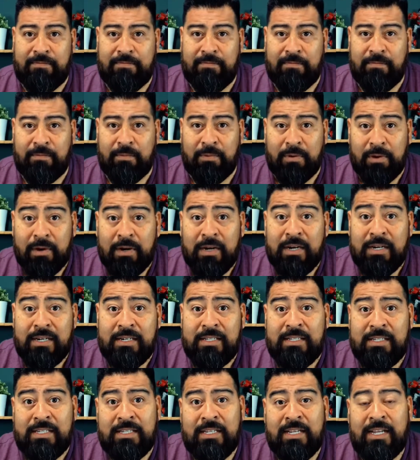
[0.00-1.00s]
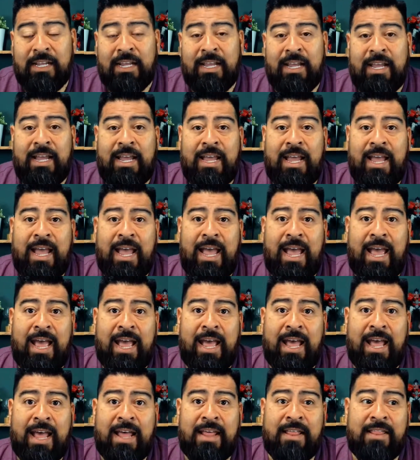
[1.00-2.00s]
words,
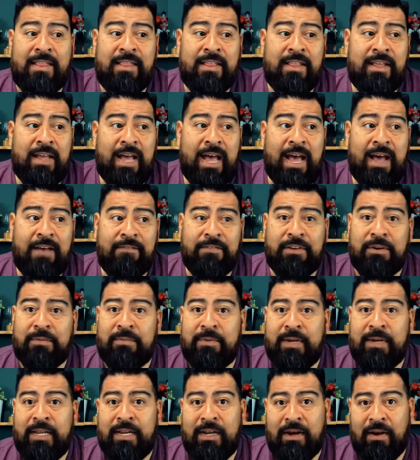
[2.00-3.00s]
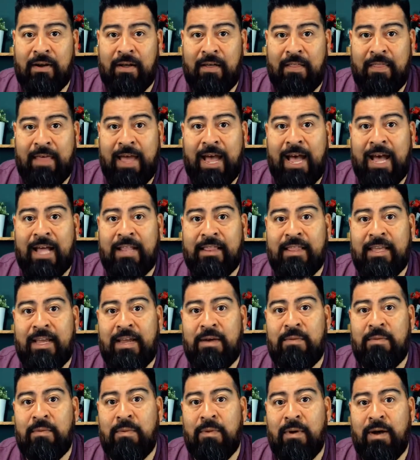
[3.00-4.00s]
and after reading all that,
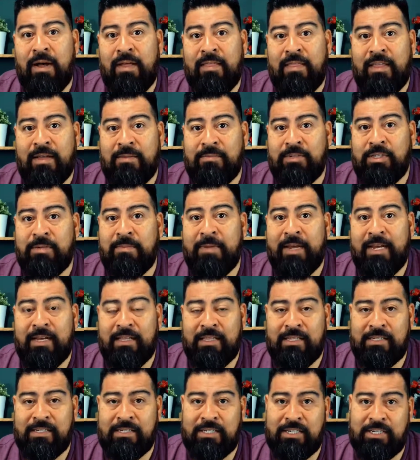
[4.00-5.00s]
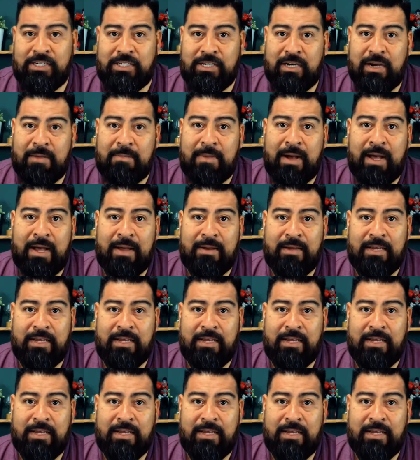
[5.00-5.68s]
they want them to make a decision about